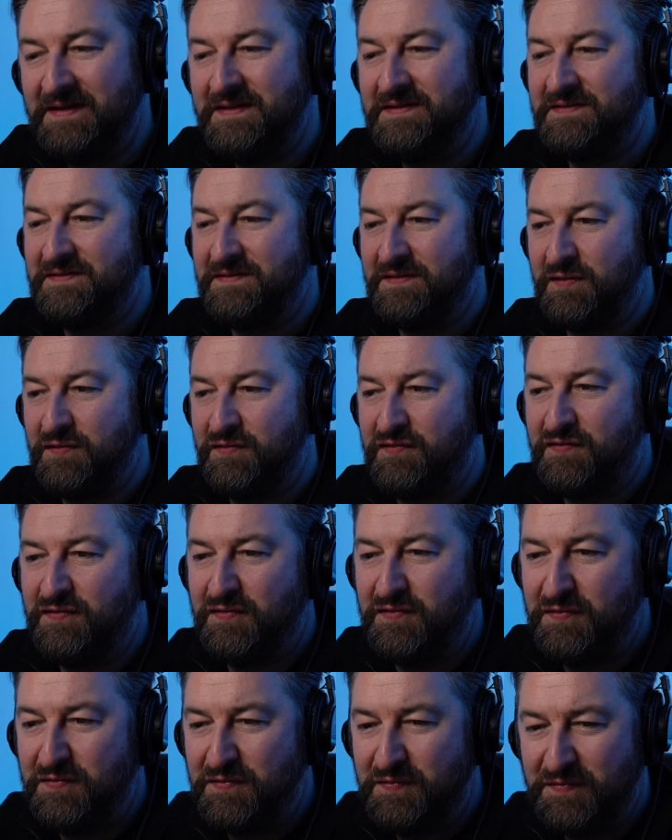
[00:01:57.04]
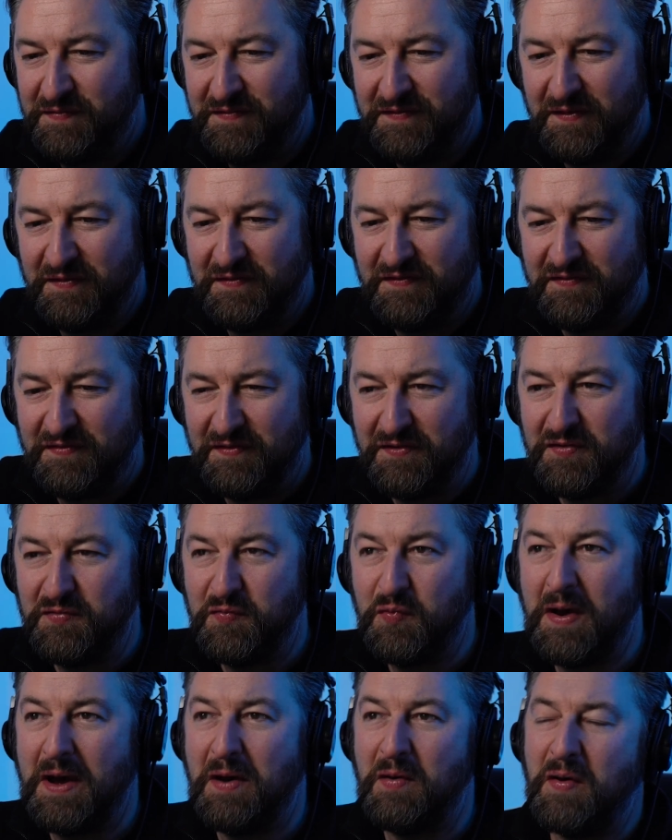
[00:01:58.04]
So
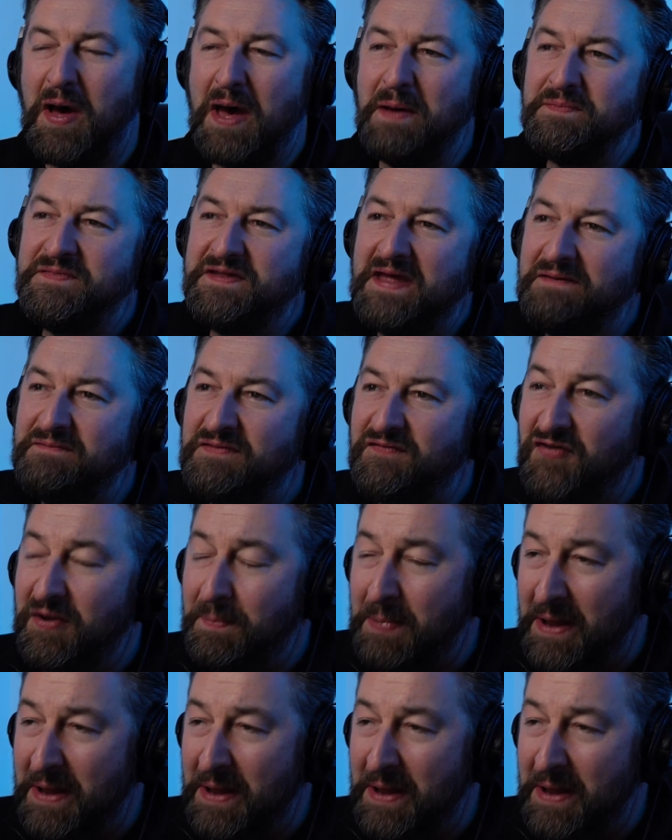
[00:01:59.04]
true. Well, David, for the